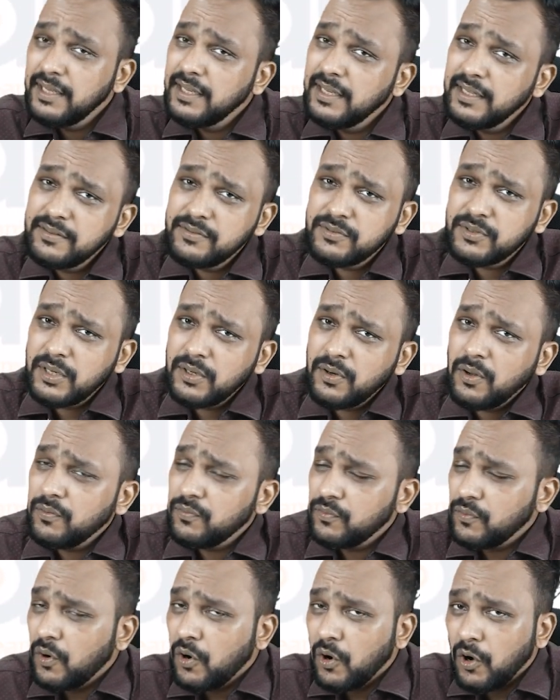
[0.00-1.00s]
Instead of
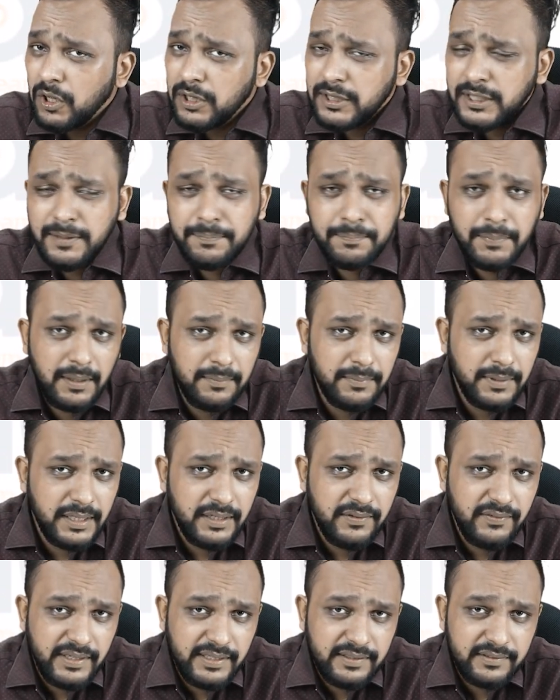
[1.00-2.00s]
all the
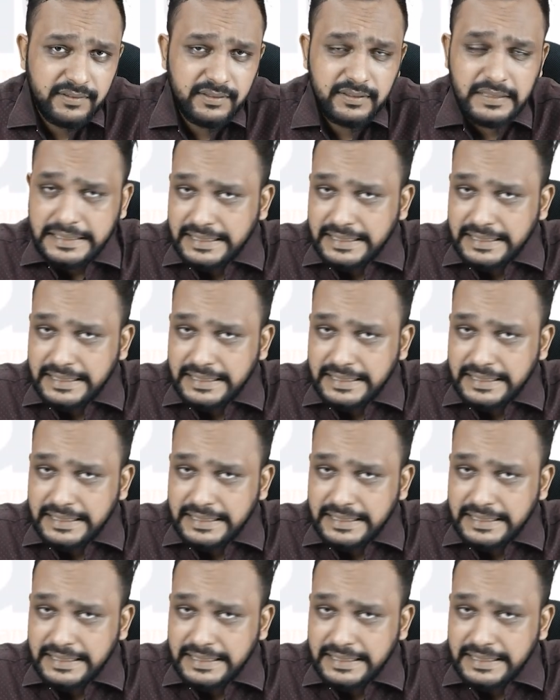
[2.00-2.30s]
pulmonary veins